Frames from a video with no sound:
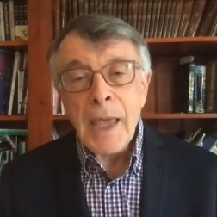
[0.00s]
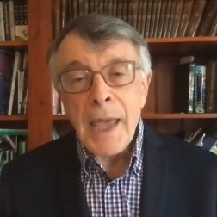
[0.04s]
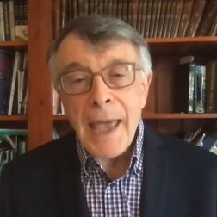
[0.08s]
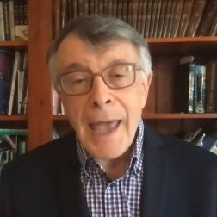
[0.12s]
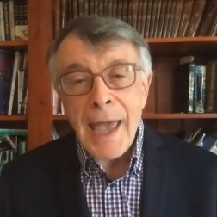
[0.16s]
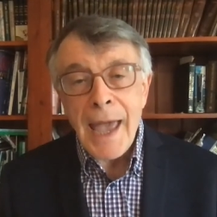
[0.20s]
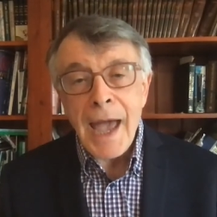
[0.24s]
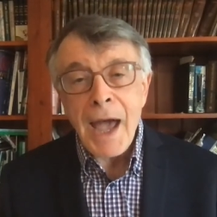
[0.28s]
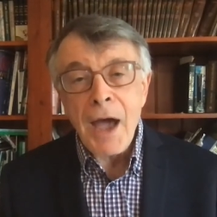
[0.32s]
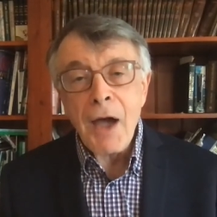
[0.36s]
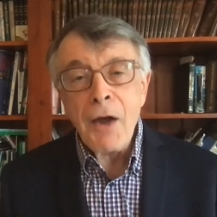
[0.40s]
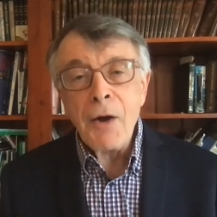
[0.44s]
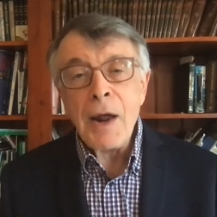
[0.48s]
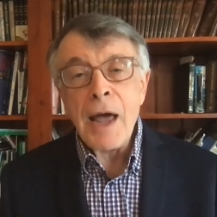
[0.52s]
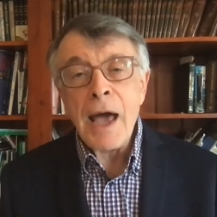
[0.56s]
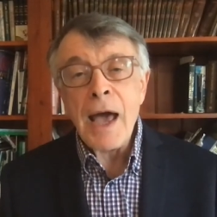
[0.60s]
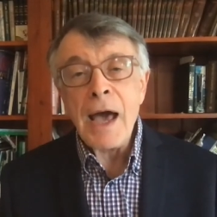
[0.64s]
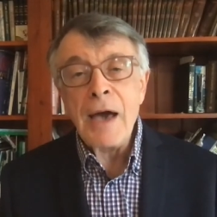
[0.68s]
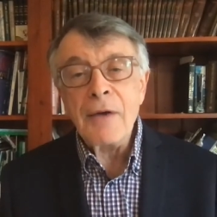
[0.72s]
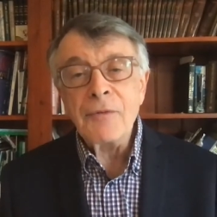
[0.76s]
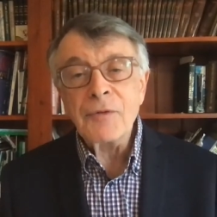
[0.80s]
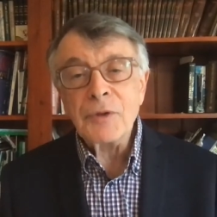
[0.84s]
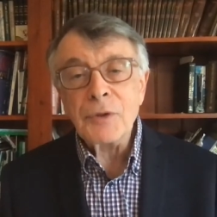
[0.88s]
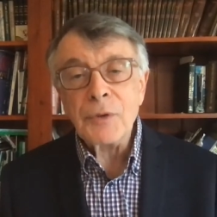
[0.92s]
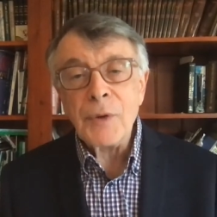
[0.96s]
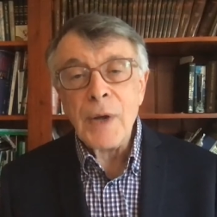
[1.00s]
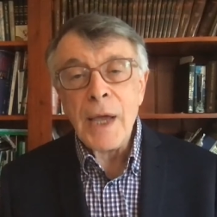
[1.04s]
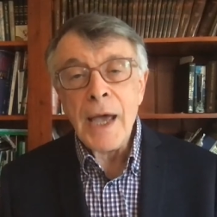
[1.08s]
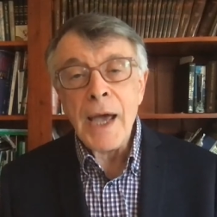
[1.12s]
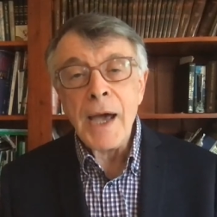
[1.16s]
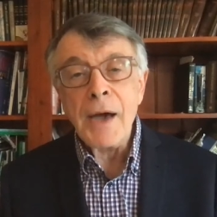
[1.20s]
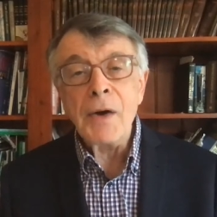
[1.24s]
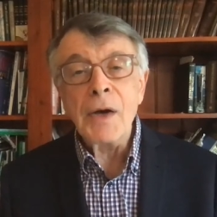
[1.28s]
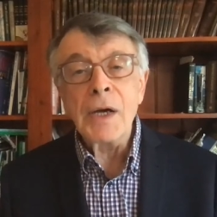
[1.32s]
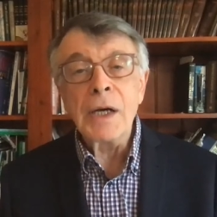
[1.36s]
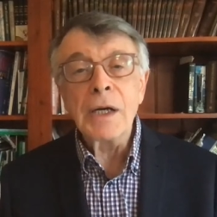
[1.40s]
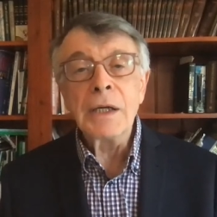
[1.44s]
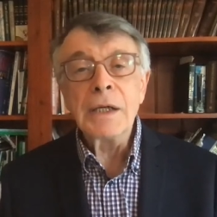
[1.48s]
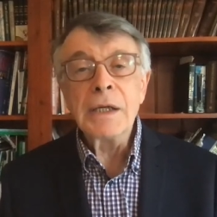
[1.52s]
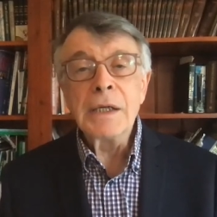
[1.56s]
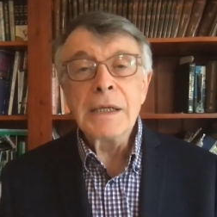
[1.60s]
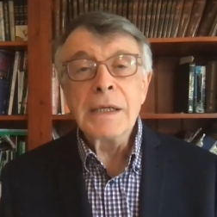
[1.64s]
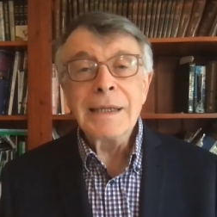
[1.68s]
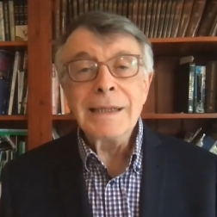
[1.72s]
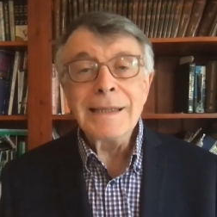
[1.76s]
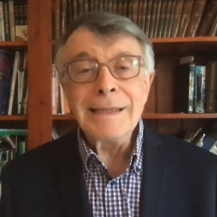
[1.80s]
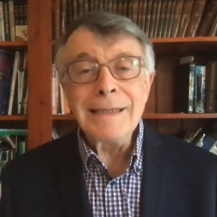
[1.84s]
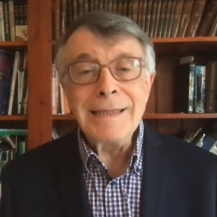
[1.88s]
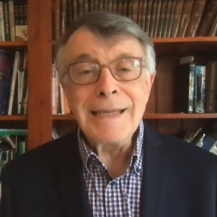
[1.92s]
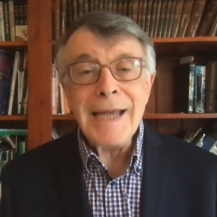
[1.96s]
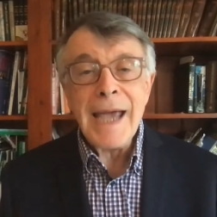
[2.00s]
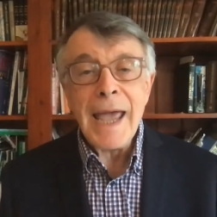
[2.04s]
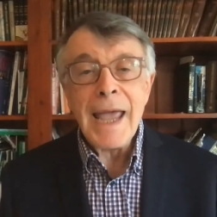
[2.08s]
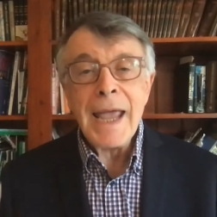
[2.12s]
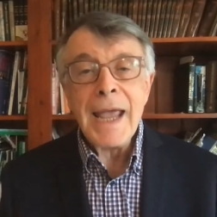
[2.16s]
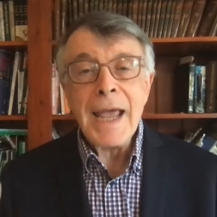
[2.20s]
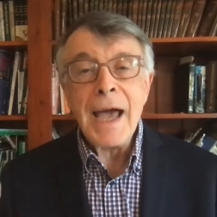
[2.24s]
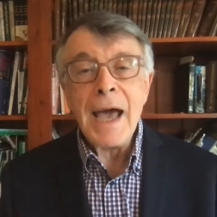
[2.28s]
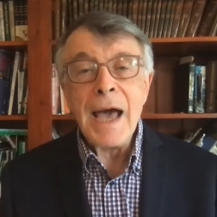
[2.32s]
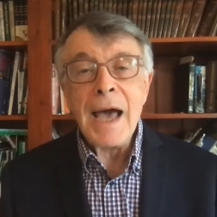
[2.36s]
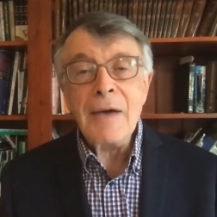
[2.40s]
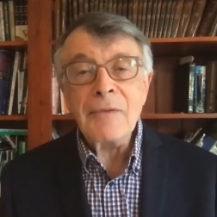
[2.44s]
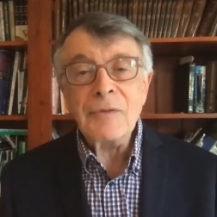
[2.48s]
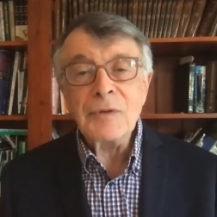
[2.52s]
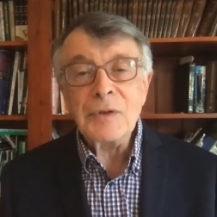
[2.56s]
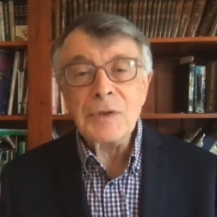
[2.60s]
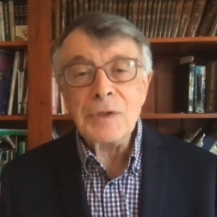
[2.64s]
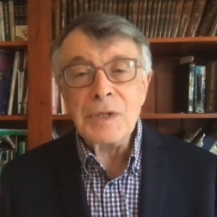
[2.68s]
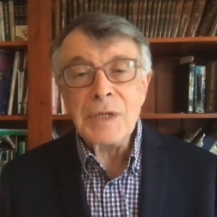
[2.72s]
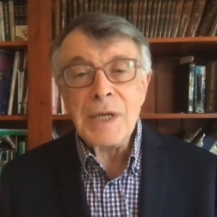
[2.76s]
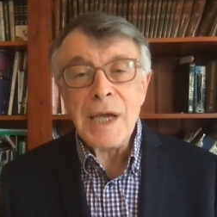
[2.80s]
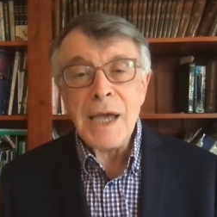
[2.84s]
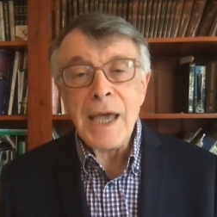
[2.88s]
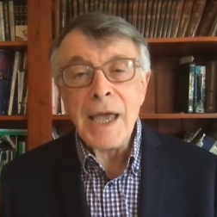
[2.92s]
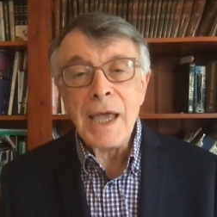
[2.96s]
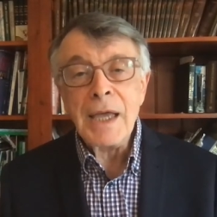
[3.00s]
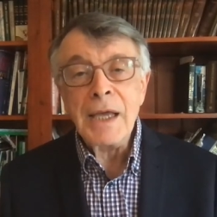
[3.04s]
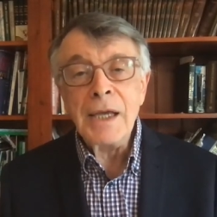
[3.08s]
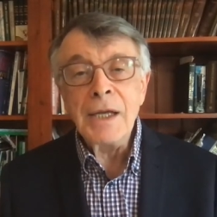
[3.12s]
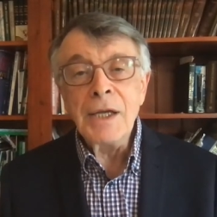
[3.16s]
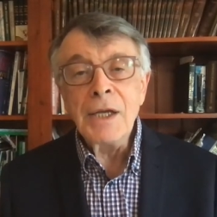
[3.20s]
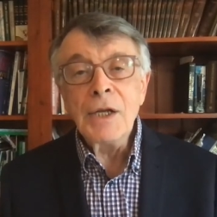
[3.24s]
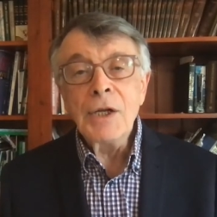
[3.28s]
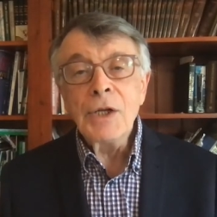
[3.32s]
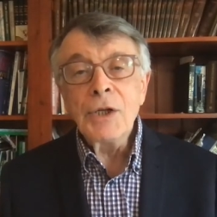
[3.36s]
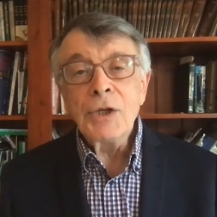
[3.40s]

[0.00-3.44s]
hour after hour, day after day,